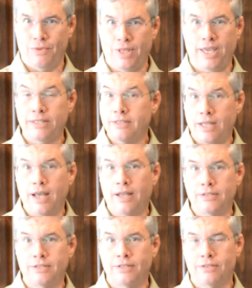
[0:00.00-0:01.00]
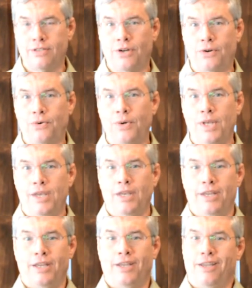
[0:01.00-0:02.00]
it's us. So,
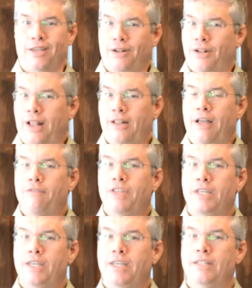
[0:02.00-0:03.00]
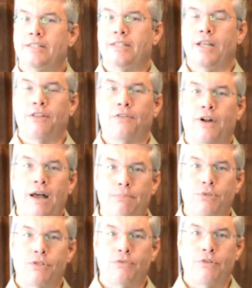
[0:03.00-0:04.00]
I love the kids. Another
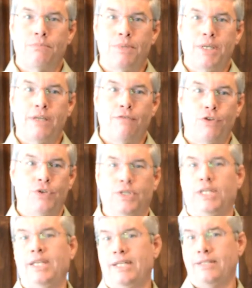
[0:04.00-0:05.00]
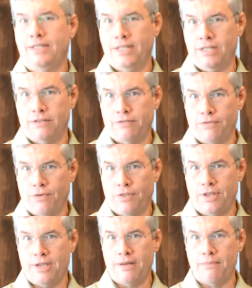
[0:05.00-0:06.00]
option would be if you could get a sitter for
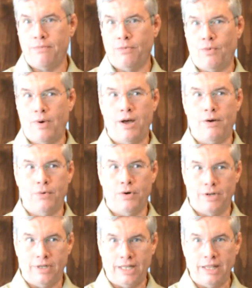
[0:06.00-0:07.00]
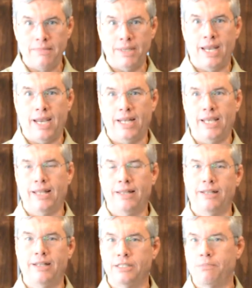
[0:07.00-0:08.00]
them while we're eliminating, and
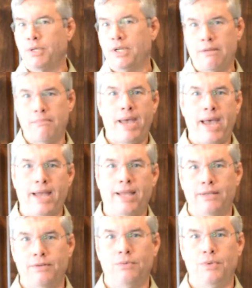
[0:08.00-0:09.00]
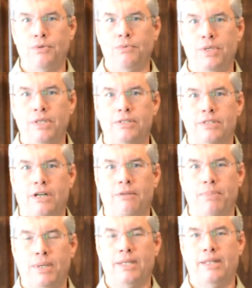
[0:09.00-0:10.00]
then let's bring them back when we
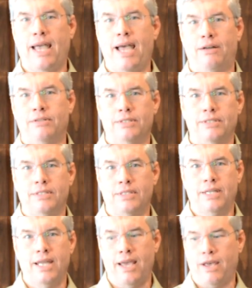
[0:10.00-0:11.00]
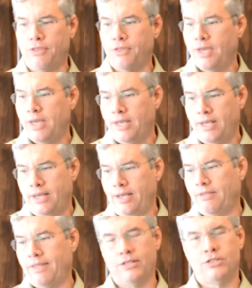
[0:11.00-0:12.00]
start picking the houses to death.
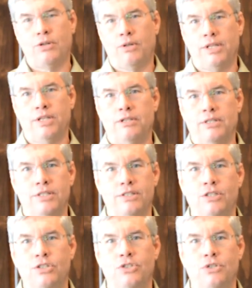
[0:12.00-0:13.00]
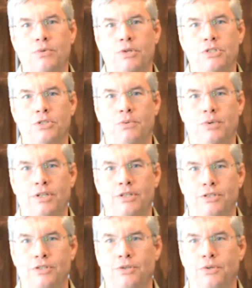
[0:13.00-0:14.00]
That's totally your decision what you want to
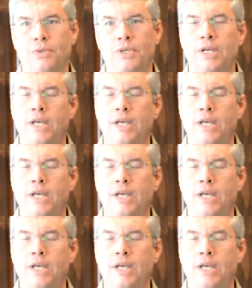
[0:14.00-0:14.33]
do.